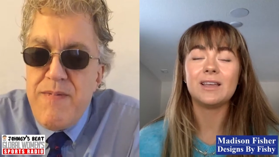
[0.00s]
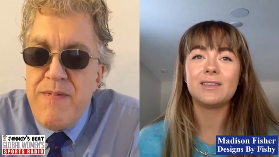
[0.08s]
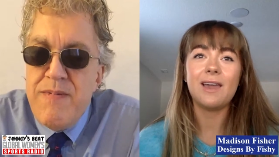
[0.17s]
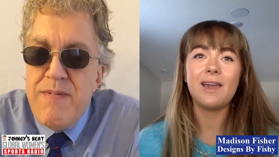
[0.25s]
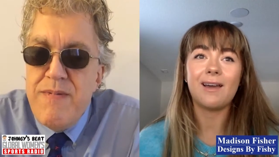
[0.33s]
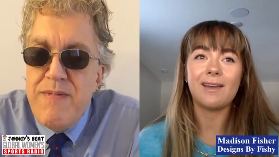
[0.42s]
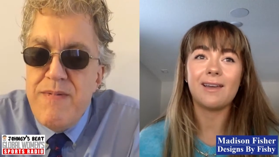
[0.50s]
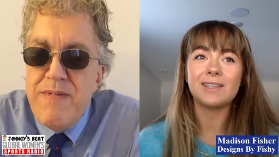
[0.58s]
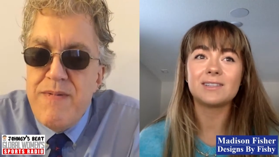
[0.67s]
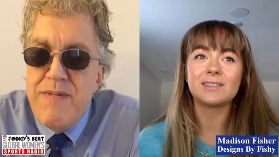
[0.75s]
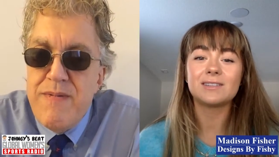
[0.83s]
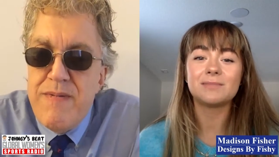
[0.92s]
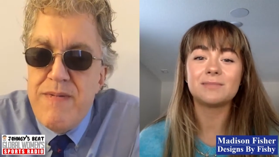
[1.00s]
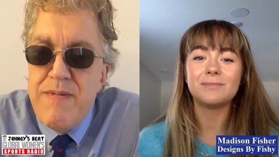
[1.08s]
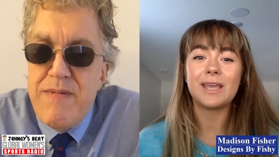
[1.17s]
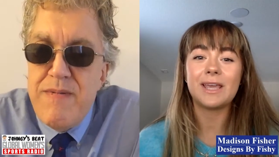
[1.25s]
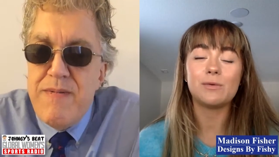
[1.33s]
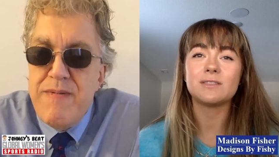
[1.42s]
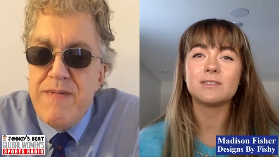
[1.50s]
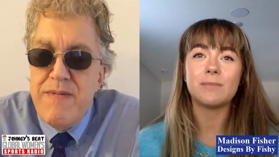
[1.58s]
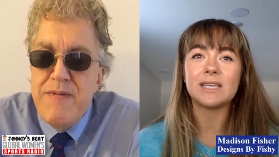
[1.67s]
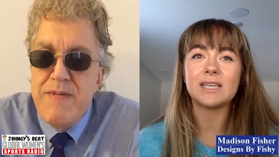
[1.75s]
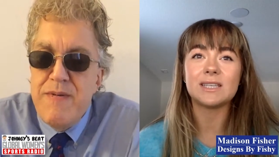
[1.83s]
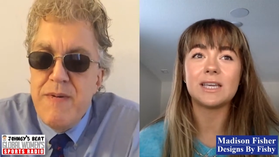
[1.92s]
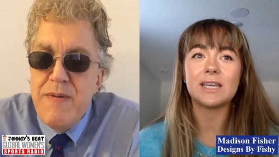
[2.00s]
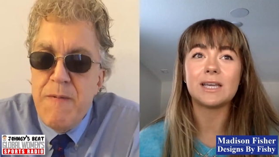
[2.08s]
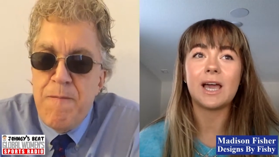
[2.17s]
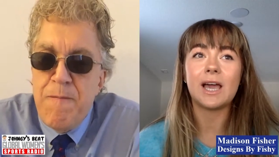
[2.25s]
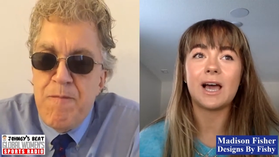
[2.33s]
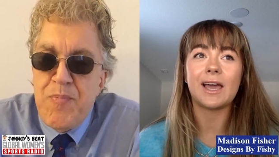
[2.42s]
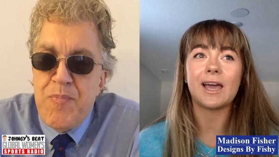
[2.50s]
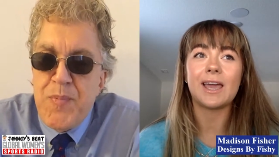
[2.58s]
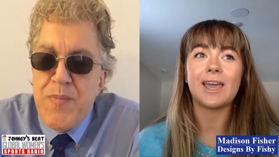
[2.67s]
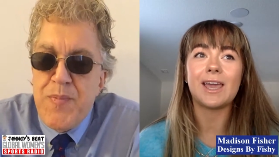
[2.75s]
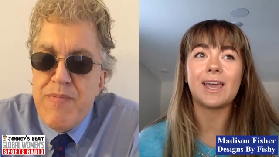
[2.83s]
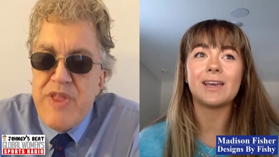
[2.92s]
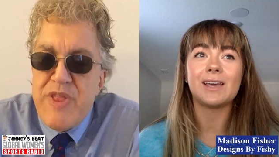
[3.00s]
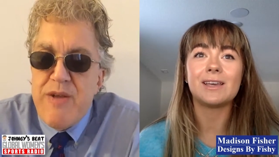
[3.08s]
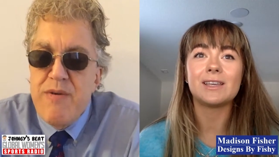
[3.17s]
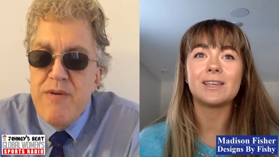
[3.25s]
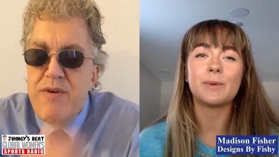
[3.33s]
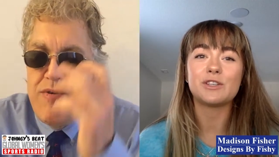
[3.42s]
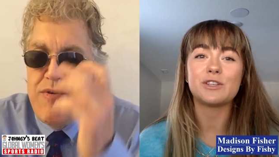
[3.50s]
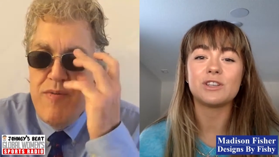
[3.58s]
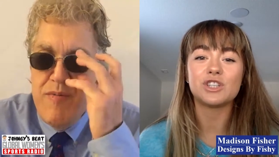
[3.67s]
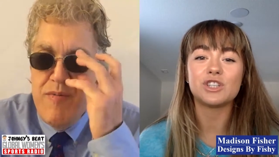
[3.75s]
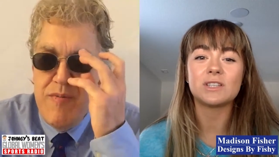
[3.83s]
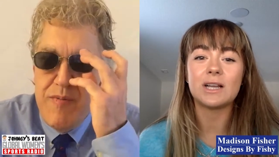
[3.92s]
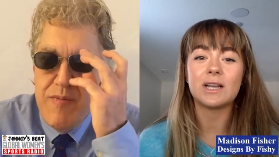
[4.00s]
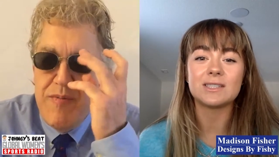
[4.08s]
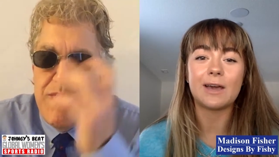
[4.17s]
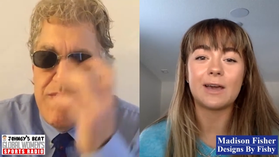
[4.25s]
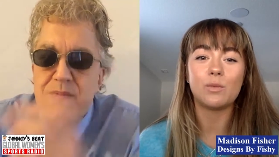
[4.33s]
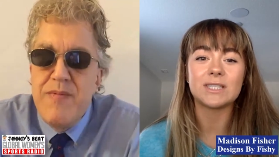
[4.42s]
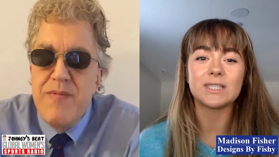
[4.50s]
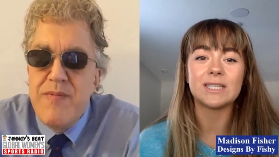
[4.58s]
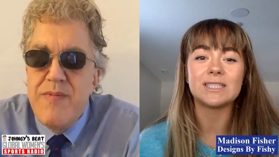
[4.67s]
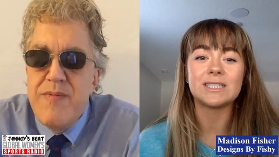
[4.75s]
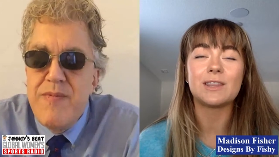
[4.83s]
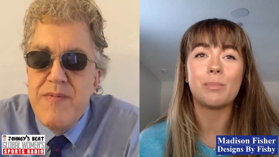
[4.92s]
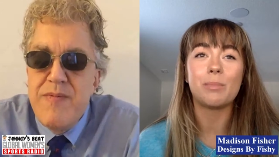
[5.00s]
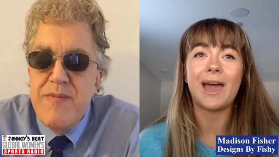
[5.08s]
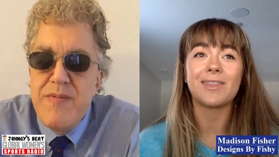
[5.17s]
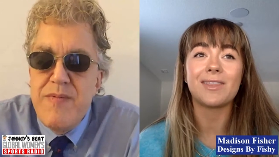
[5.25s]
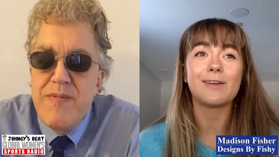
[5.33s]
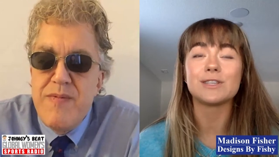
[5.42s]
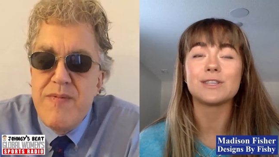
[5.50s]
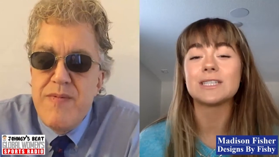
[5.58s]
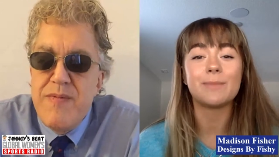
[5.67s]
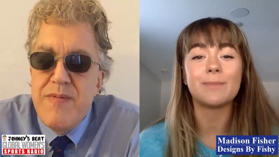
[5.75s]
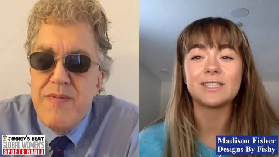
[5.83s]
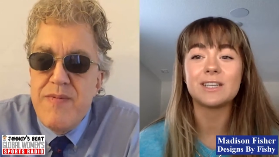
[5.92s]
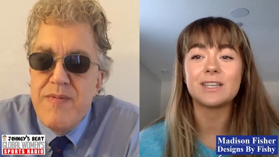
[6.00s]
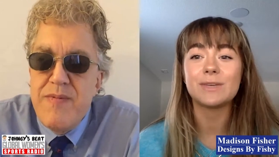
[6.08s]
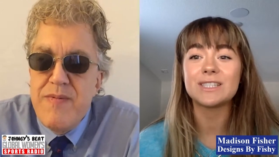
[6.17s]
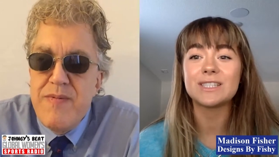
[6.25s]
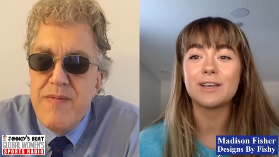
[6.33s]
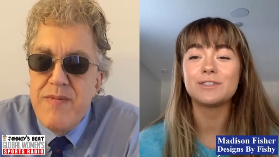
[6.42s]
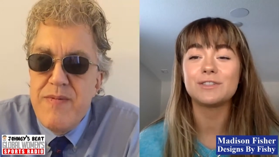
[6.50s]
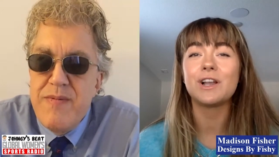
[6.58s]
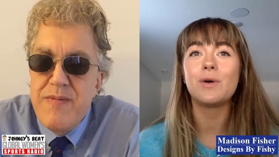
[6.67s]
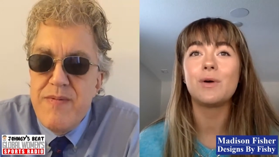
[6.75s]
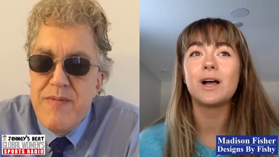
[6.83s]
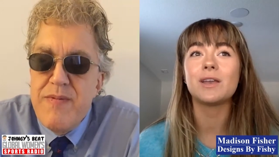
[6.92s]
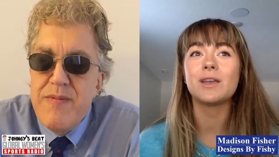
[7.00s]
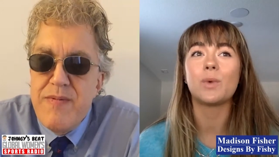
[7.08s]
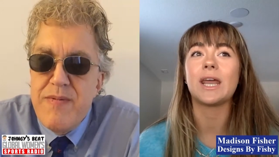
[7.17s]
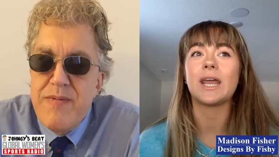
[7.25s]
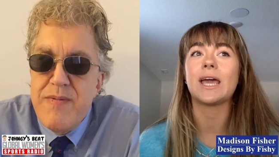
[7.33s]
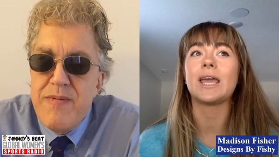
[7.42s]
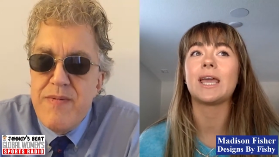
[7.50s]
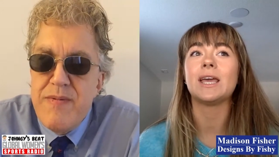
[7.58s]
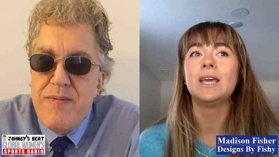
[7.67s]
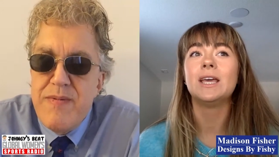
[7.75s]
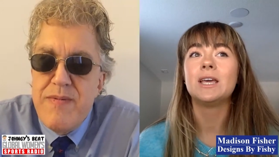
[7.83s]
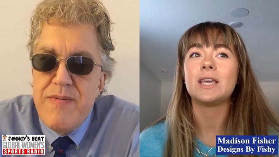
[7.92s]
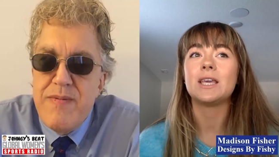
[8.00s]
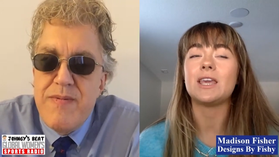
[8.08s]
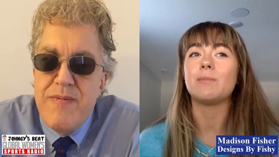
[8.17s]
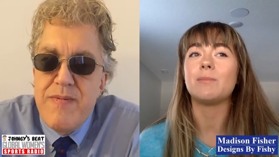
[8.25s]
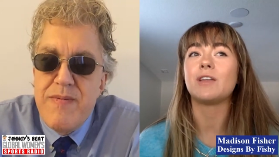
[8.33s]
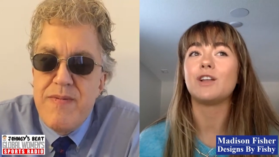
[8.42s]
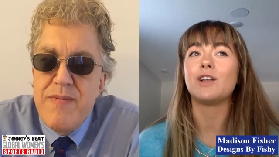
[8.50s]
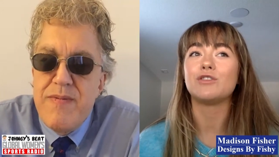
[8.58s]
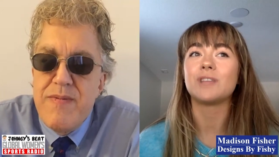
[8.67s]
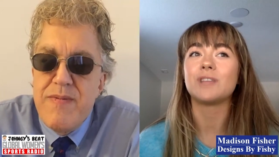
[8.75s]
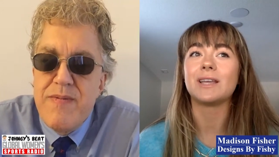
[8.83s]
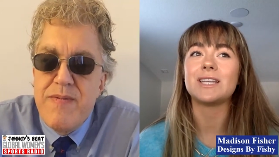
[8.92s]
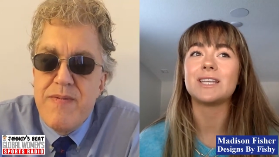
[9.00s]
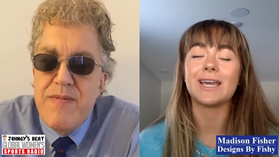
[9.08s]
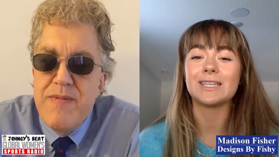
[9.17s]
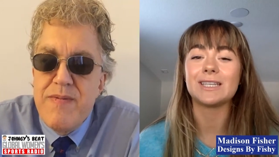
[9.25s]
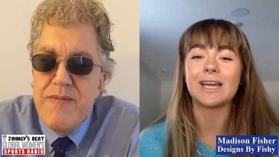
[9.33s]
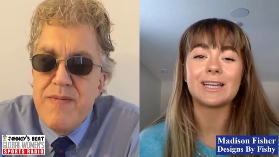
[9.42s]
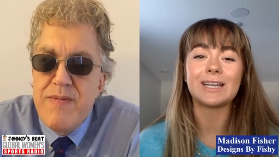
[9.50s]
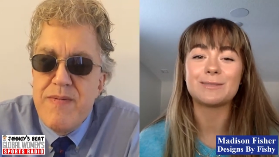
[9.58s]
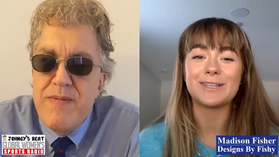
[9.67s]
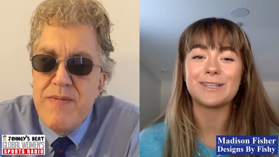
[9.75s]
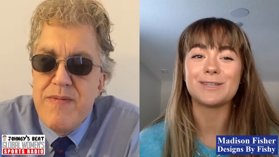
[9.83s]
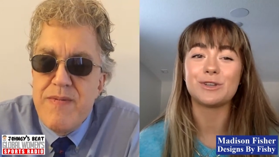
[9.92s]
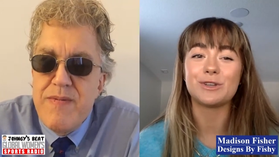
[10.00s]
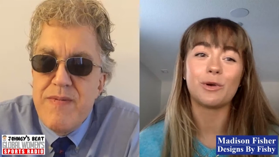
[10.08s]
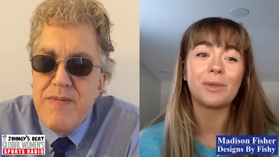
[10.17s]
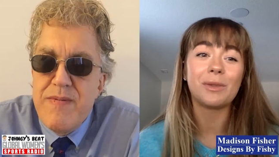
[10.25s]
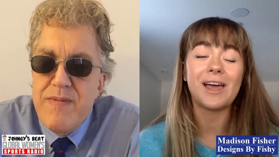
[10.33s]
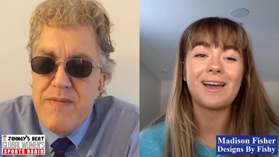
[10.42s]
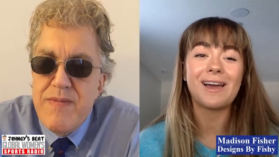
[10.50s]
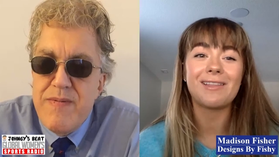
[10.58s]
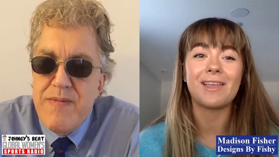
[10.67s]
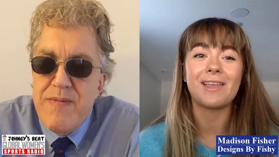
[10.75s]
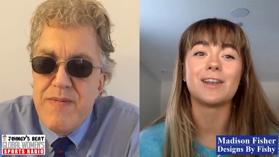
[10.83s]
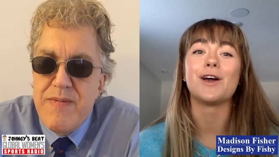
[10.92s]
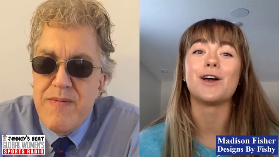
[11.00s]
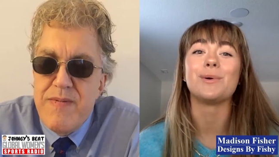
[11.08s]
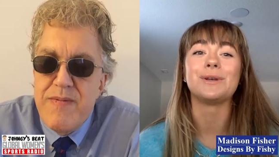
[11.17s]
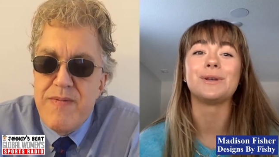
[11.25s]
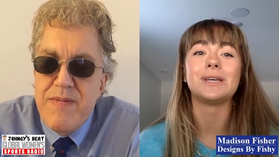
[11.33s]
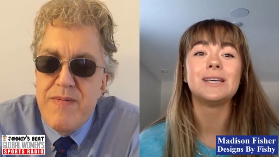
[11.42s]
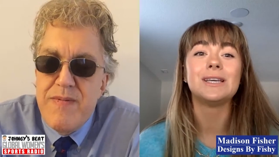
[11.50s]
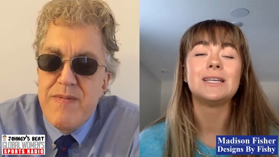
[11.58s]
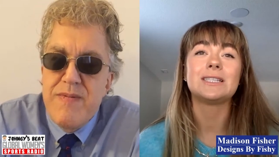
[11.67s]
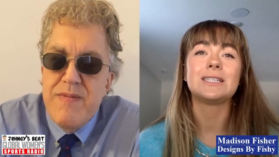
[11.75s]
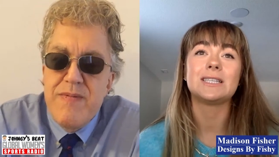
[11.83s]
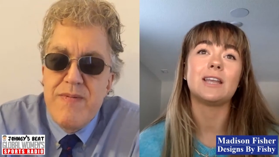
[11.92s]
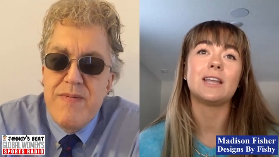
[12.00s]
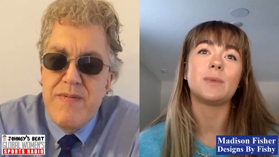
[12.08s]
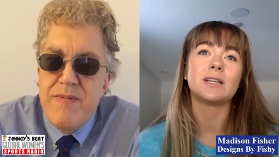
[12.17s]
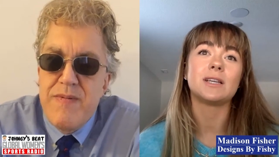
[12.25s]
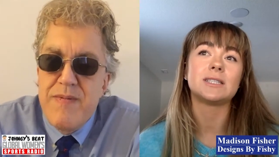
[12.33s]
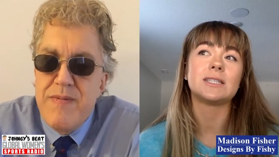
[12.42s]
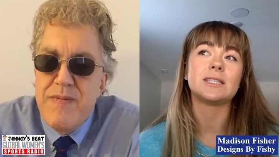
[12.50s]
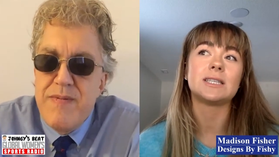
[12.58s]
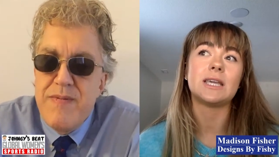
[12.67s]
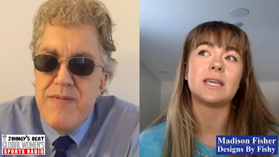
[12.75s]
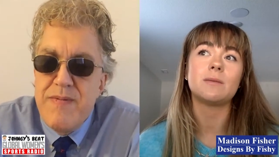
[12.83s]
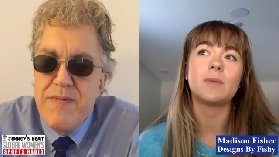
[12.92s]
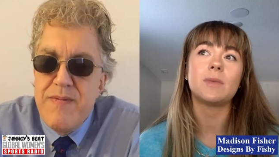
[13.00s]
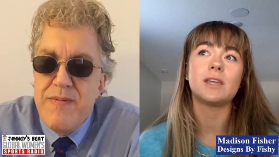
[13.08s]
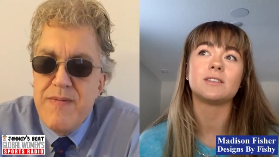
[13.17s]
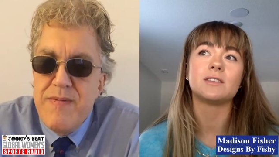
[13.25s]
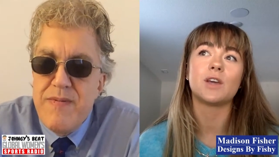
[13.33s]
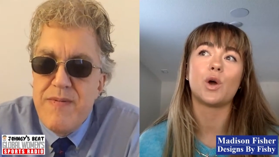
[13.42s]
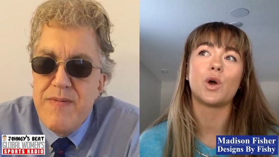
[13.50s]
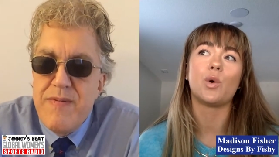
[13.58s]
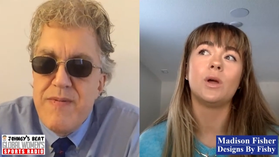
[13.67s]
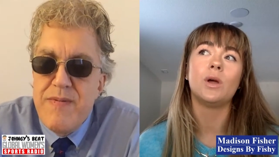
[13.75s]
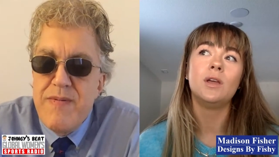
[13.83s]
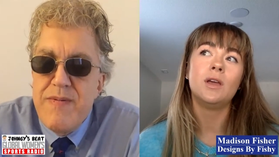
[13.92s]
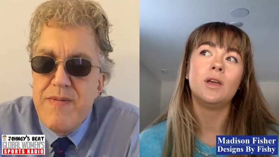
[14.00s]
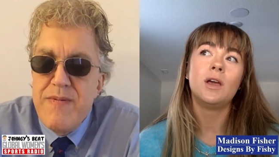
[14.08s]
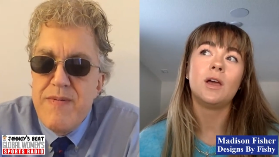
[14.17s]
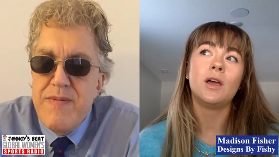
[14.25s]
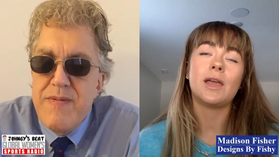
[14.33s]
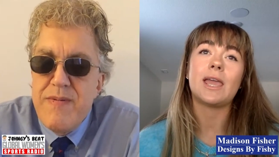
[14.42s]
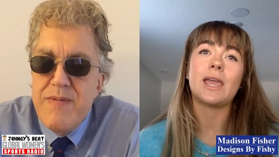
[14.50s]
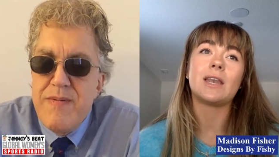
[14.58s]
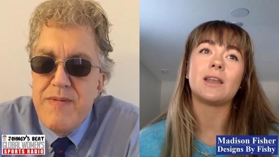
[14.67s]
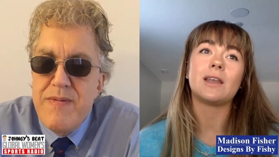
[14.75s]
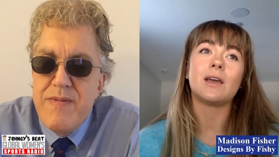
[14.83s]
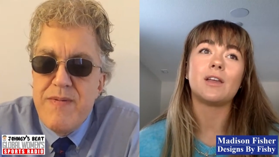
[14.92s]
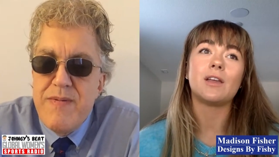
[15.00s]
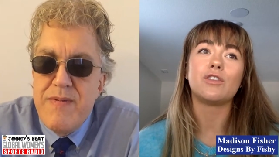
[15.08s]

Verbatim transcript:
Speaker 1: Yeah, it was amazing. Especially just because that wasn't the path I was expecting myself to go on when I emailed Coach Lenti. I did not expect him to reply, let alone to take me onto the team. And so in